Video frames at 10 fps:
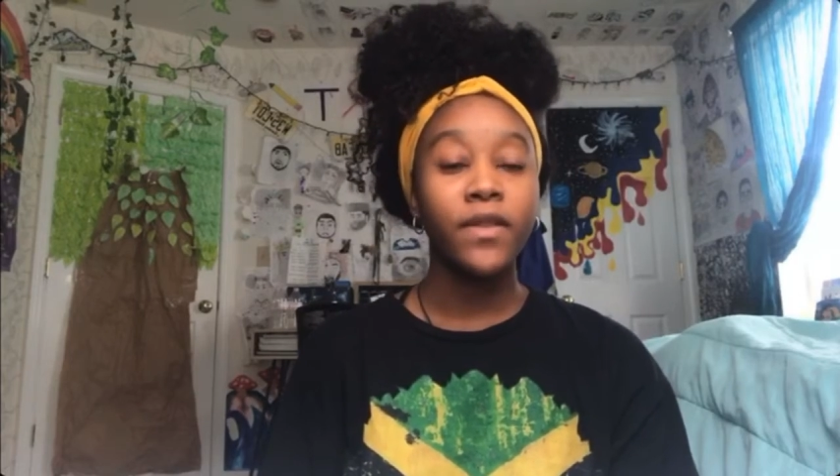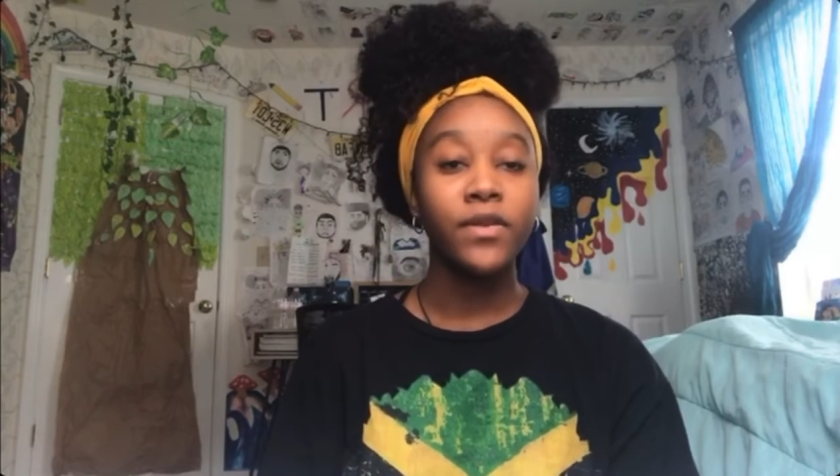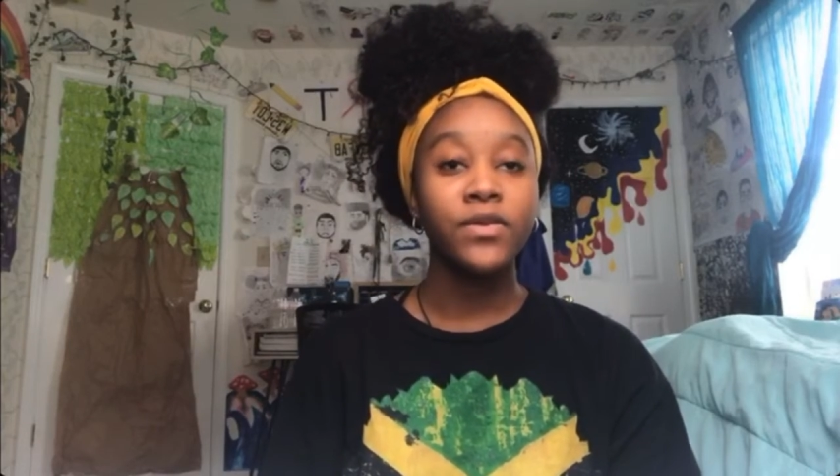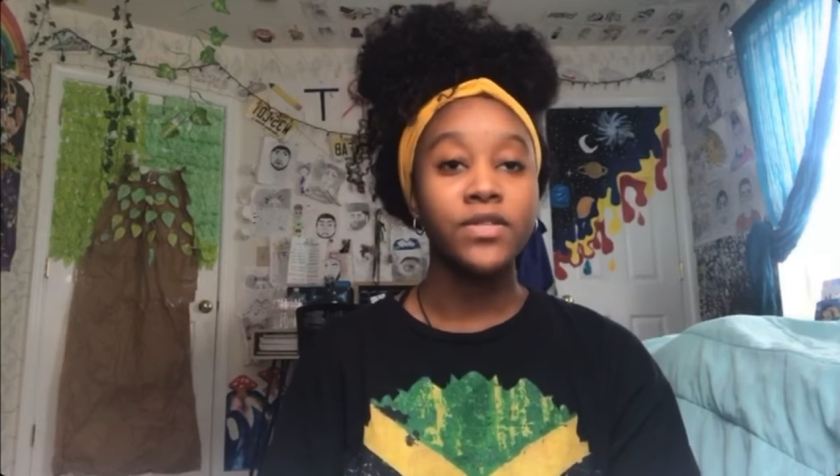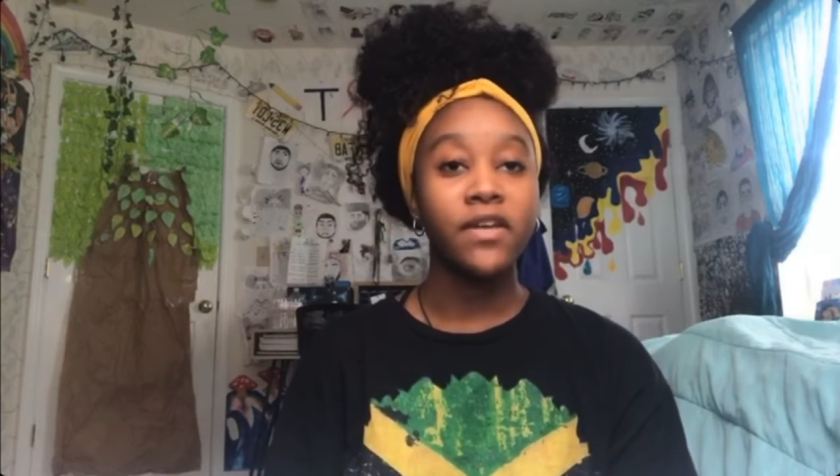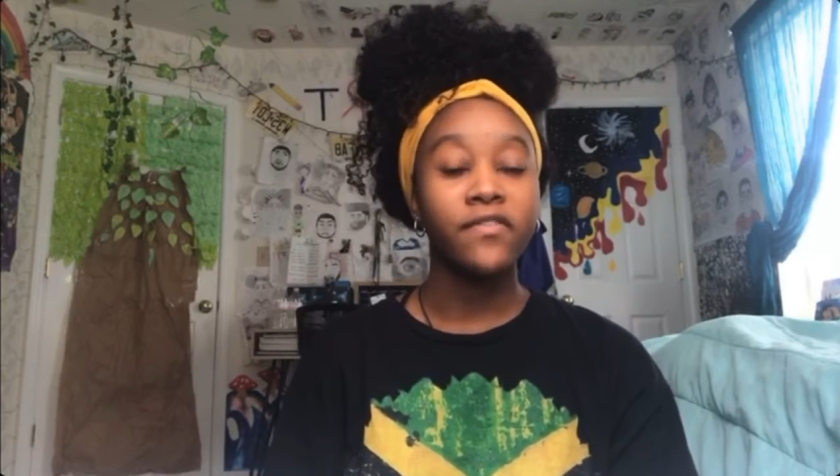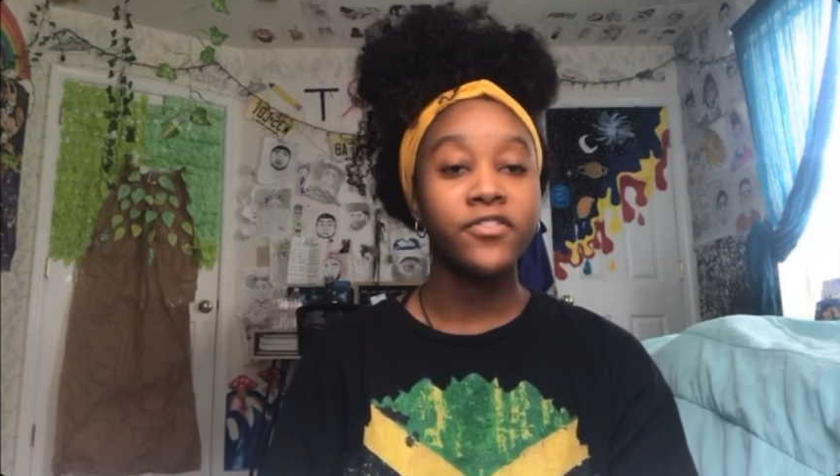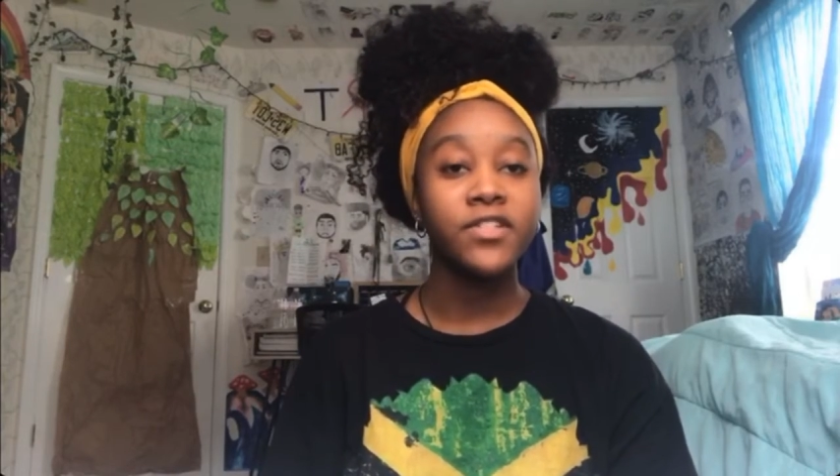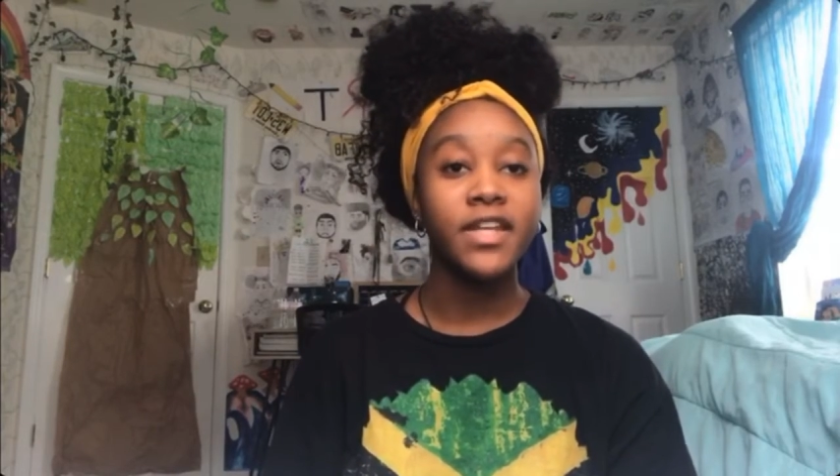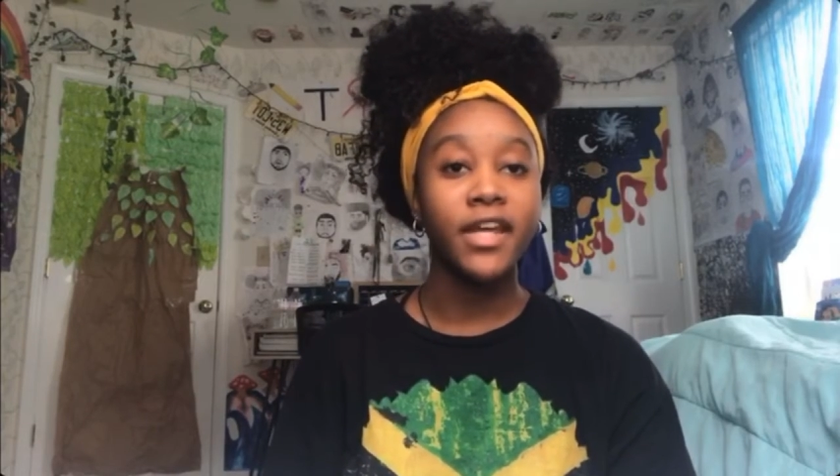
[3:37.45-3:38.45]
weather news I have
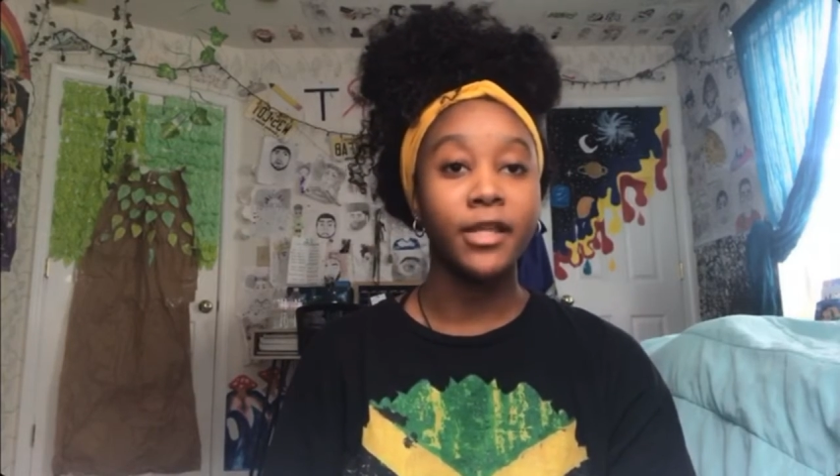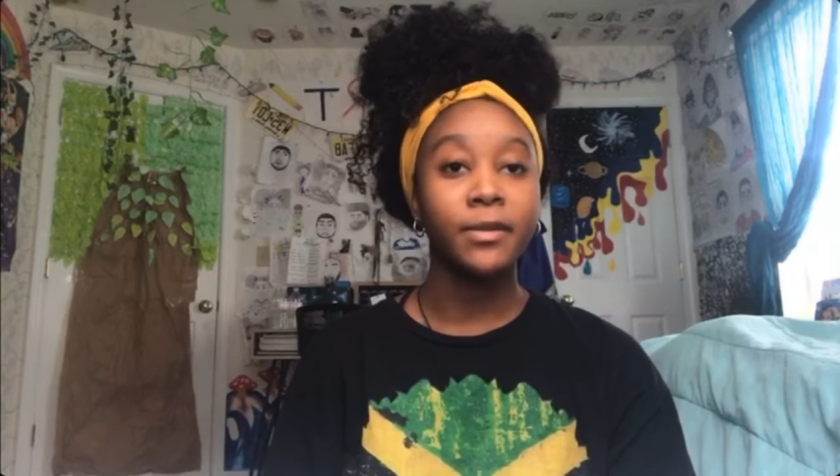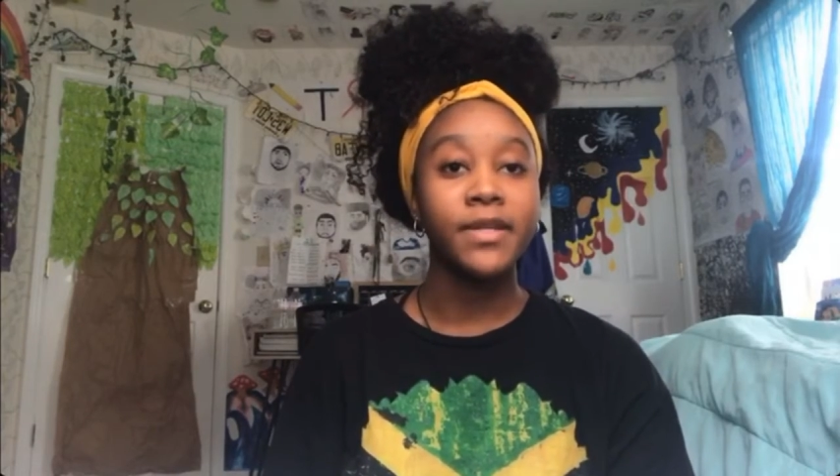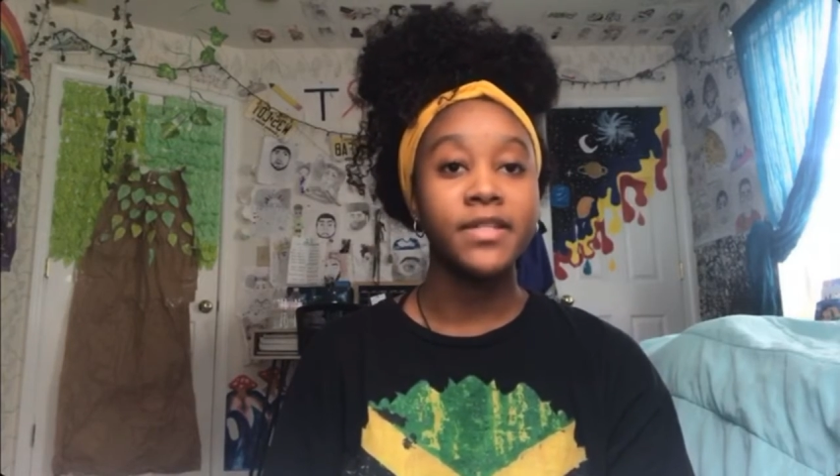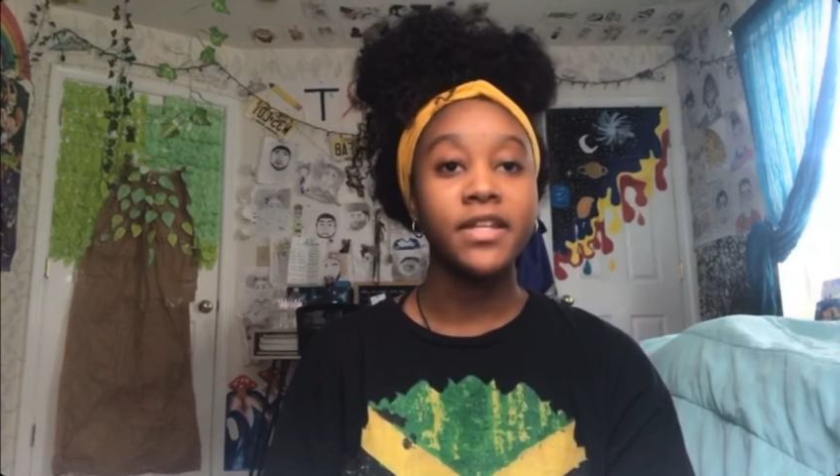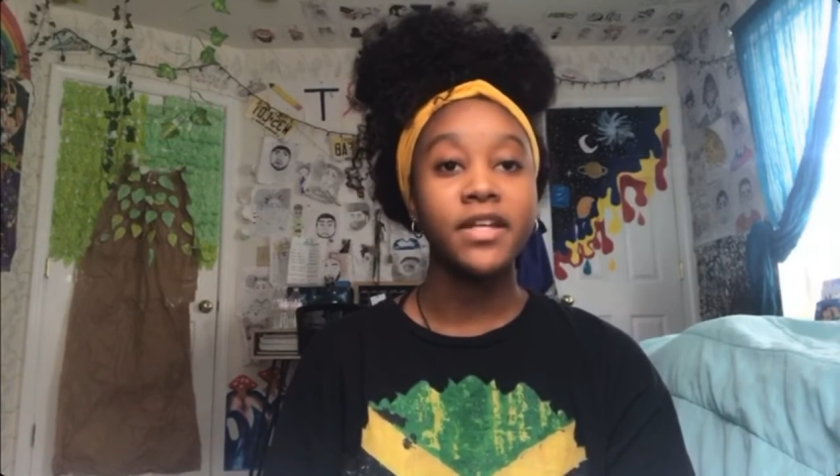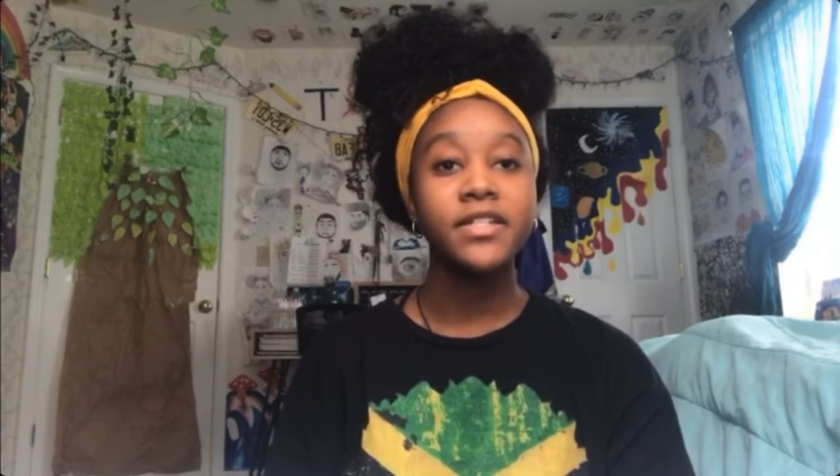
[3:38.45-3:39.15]
for you today, LMS.